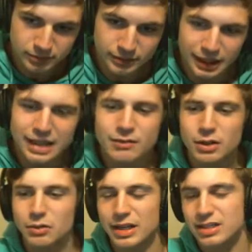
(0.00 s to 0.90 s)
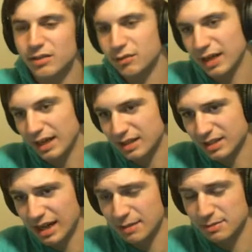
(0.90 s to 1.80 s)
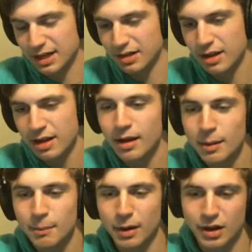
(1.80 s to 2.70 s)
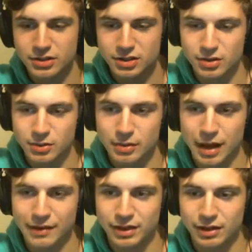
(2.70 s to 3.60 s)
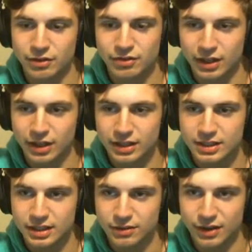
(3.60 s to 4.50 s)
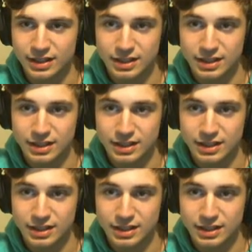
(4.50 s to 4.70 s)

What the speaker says: kind of aggressive, getting his camps down, but also having a very good defense.